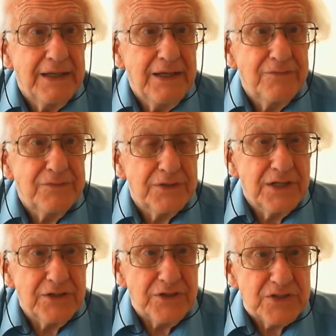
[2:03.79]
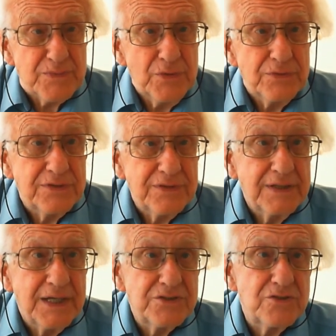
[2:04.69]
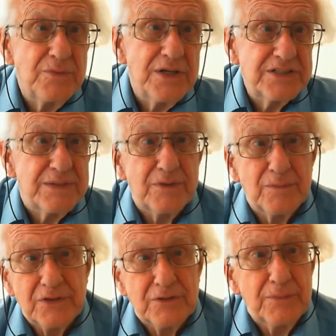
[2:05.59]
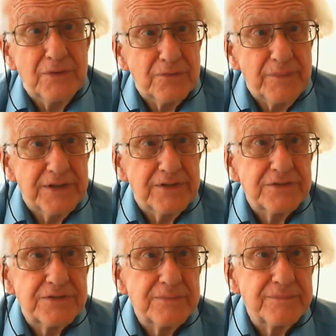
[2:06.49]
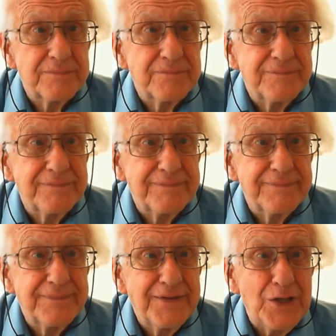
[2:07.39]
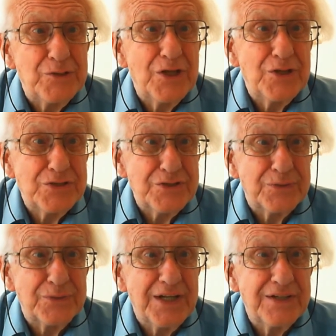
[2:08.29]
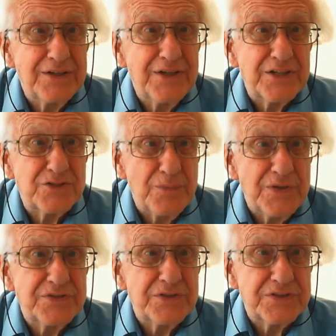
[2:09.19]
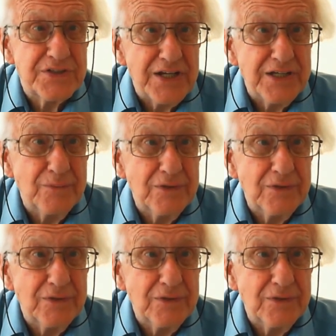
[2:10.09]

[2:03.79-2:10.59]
If you take a dispute, it has to be acceptable to both parties. And in addition to that, it has to be sustainable.